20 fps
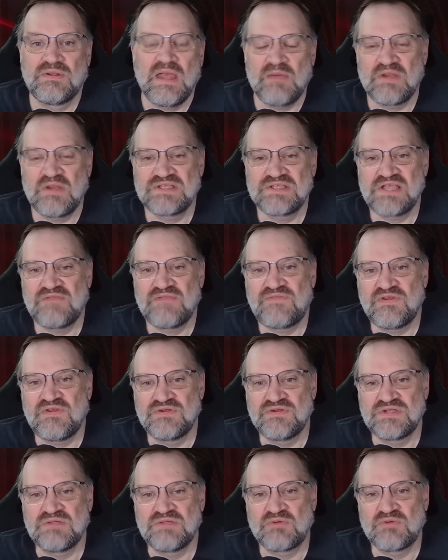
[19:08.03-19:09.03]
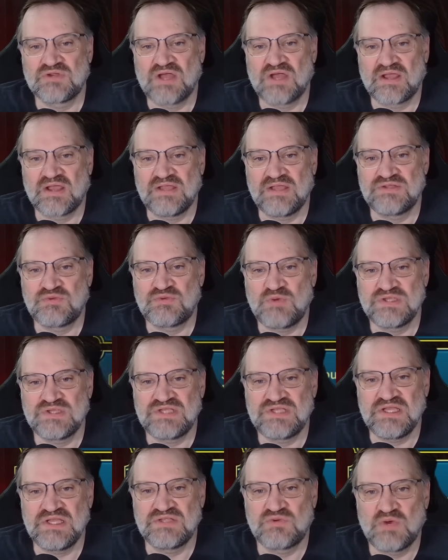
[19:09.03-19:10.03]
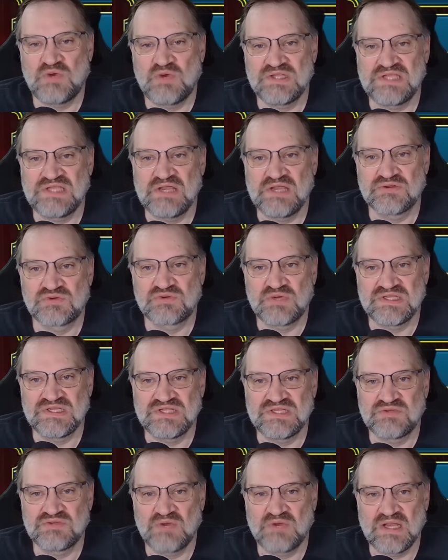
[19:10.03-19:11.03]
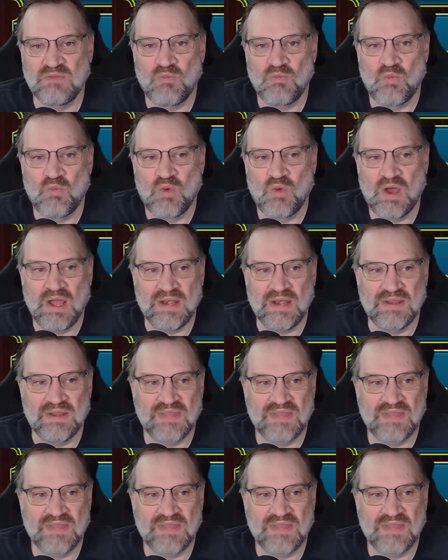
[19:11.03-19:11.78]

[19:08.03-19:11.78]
And when I say fusion, we're talking 2020 or 2021.